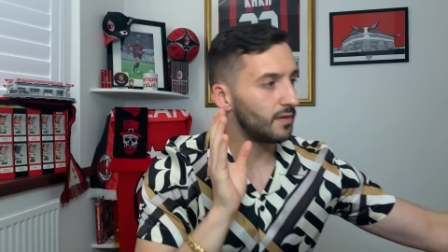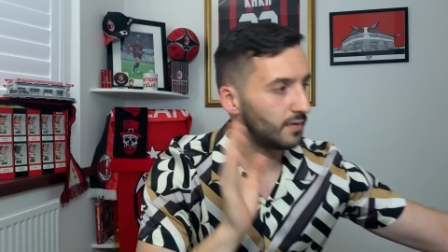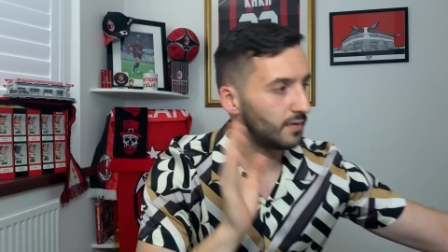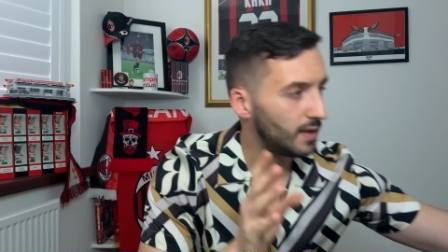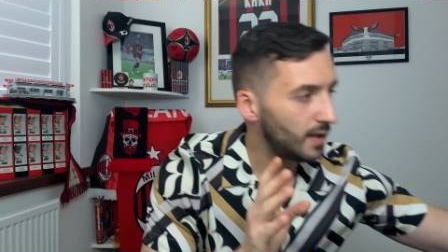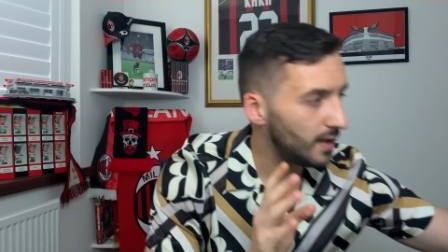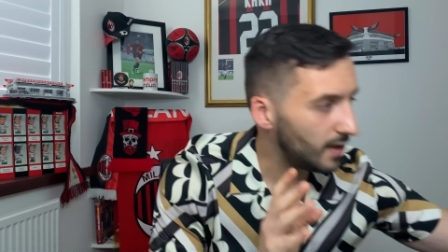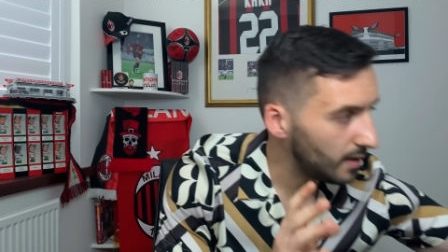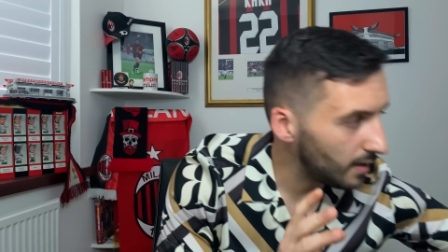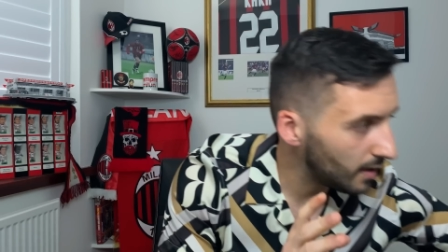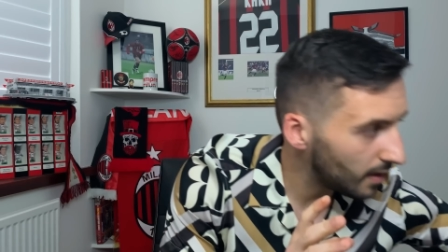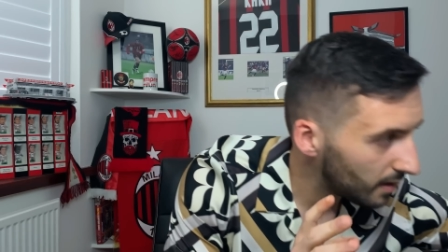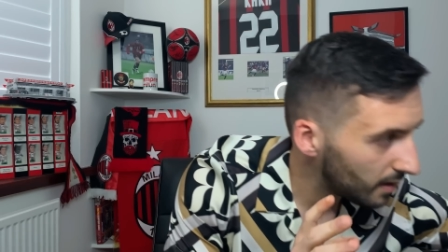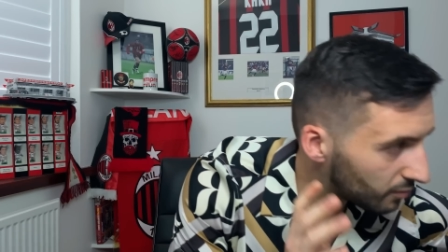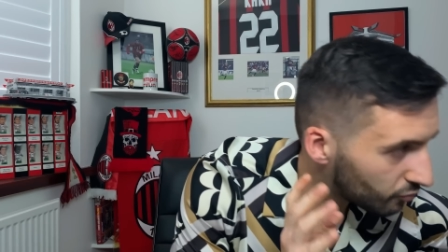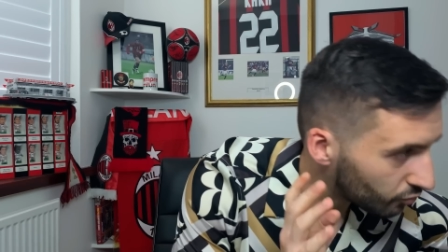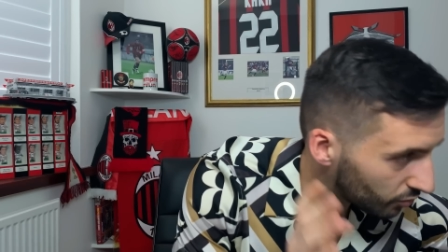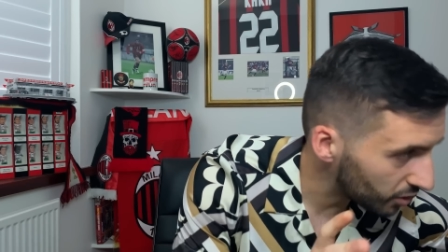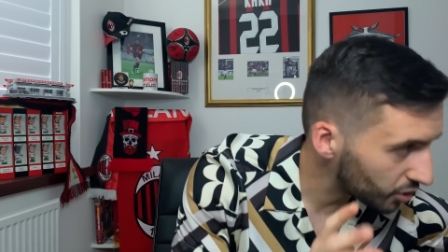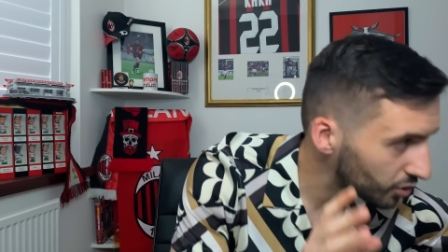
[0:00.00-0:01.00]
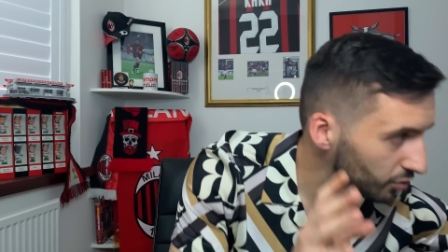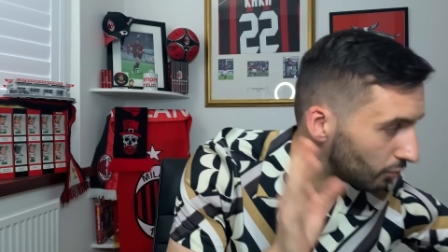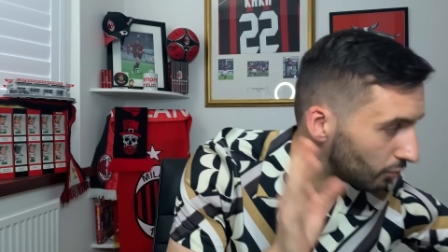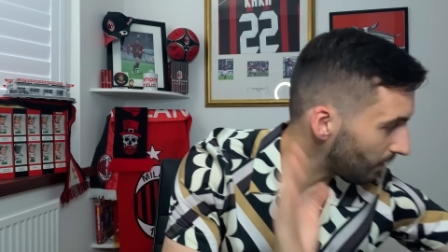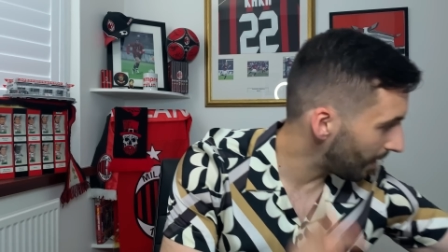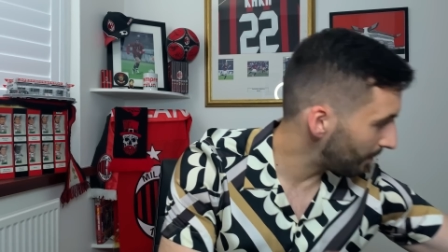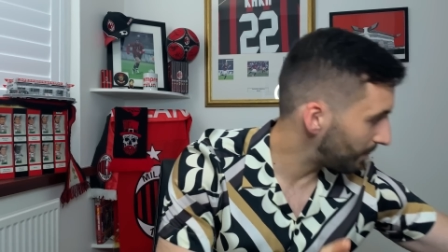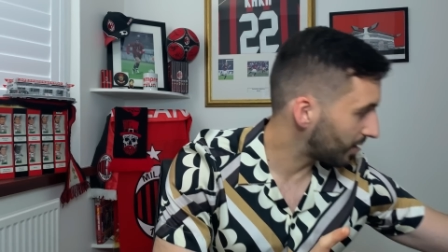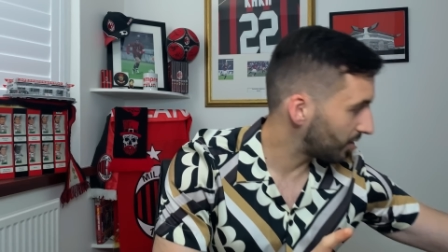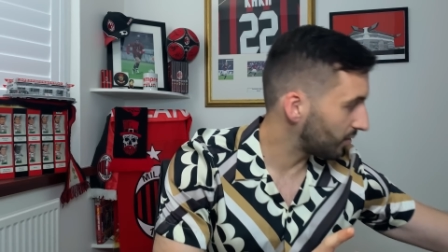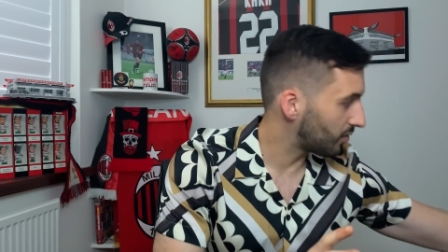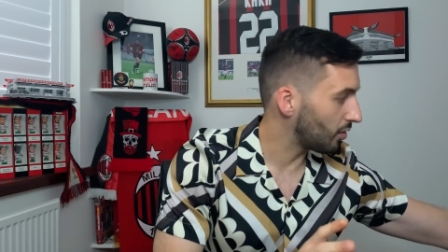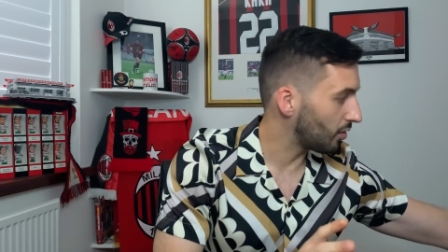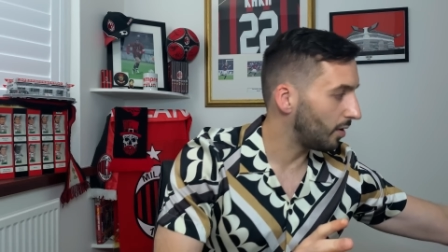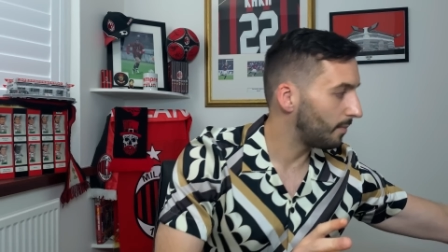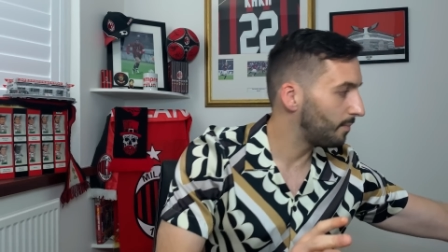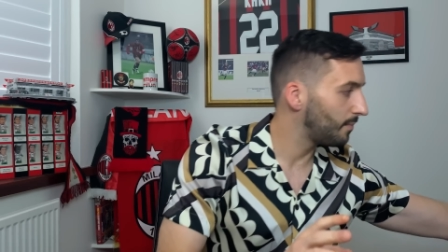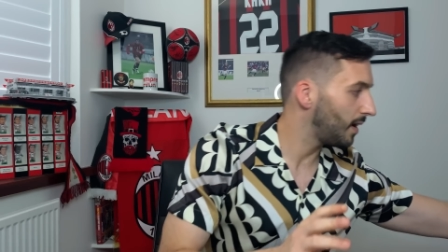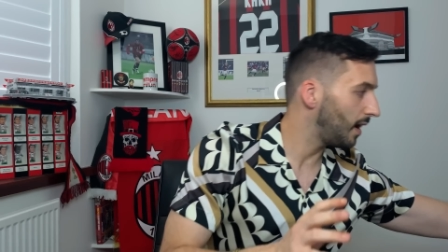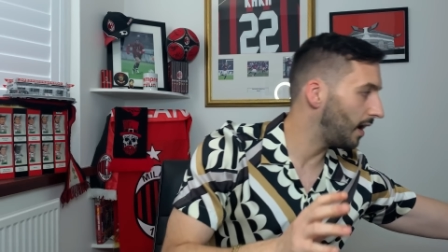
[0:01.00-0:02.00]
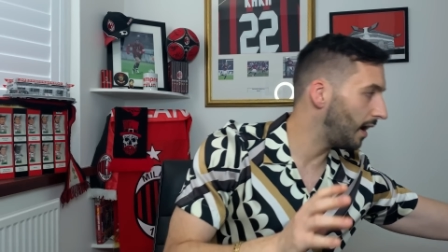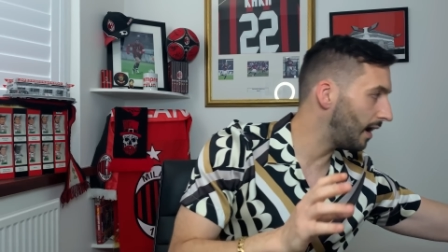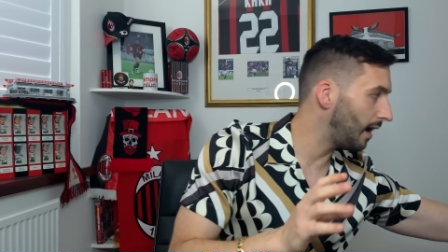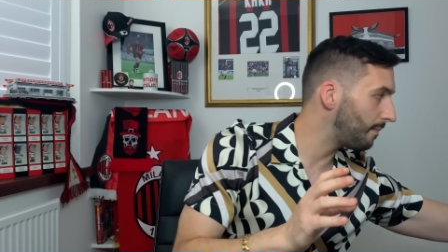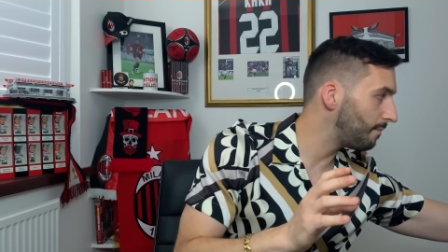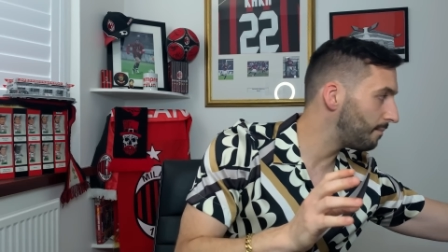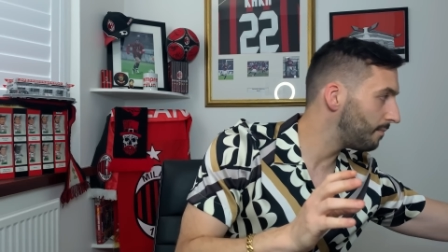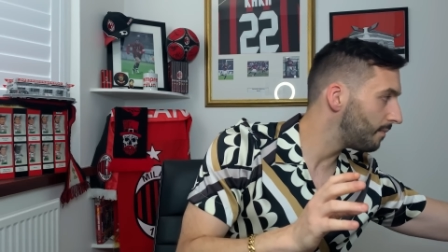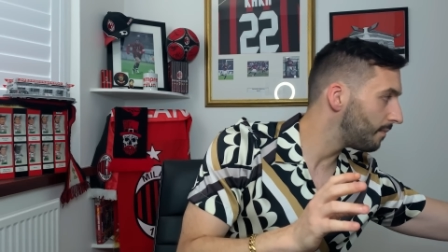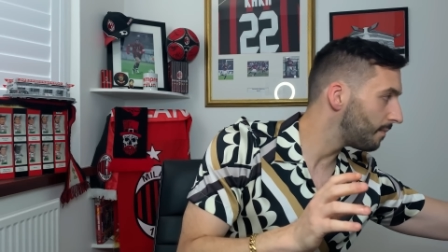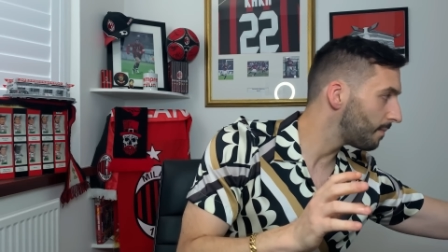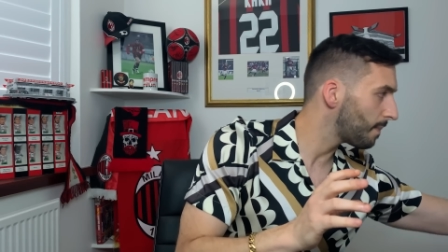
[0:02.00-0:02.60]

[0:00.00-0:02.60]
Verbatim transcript: the traditional replica top. Um,